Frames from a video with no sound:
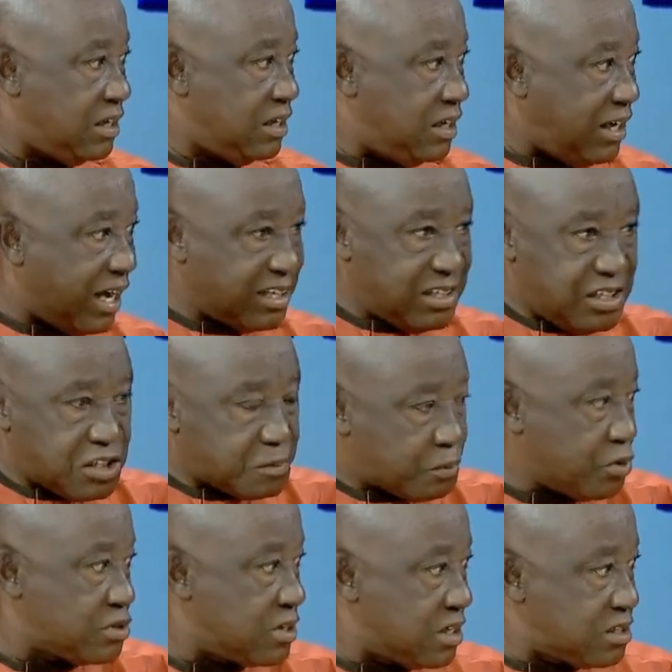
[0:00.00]
that this
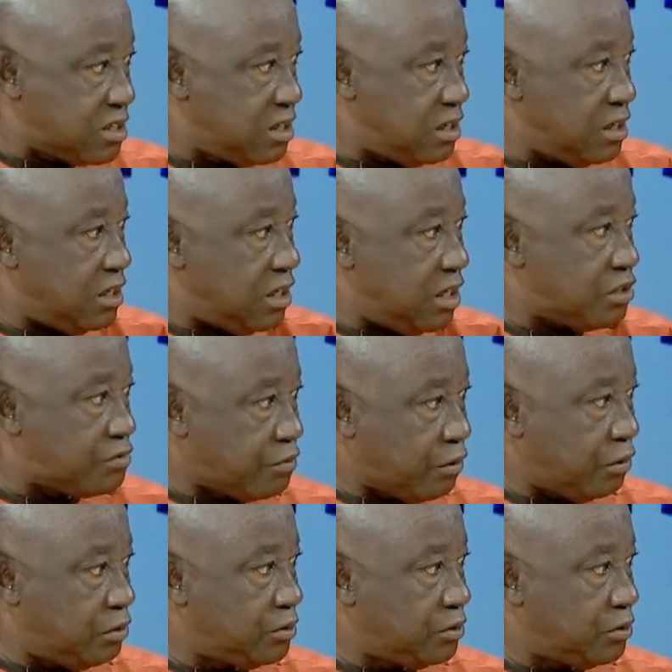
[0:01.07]
process is followed.